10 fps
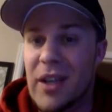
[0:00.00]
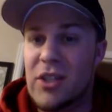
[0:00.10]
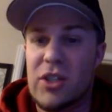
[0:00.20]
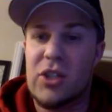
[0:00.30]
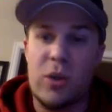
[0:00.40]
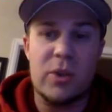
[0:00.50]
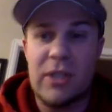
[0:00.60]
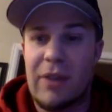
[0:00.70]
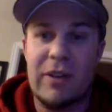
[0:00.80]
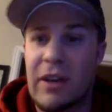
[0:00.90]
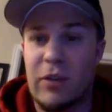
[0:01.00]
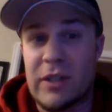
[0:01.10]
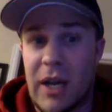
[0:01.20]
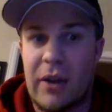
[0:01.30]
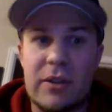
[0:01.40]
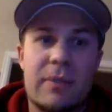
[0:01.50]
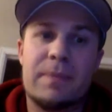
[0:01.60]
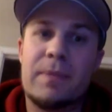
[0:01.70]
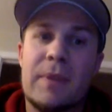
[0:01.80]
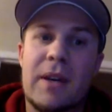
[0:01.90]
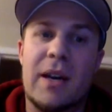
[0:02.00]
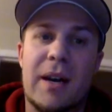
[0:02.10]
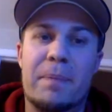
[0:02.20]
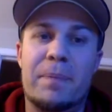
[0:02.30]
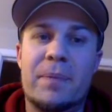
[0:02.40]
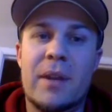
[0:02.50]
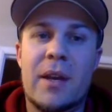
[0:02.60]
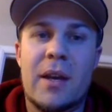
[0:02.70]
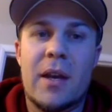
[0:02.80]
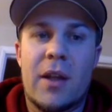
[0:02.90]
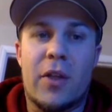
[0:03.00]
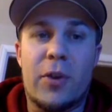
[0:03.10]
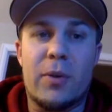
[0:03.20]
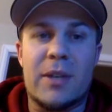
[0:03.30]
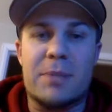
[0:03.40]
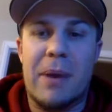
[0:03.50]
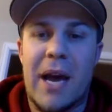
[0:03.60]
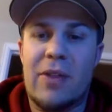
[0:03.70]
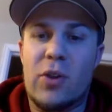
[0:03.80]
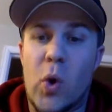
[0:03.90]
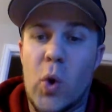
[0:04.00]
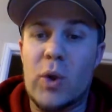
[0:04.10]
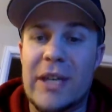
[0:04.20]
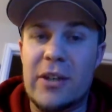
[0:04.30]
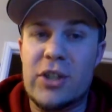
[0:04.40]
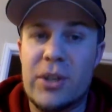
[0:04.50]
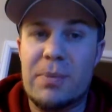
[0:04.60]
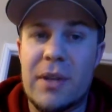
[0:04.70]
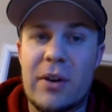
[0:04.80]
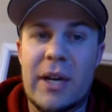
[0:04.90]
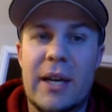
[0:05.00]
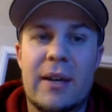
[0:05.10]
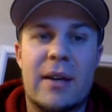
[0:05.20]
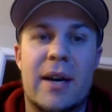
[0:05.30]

It just shows 7 different styles. The third one is path goal leadership theory.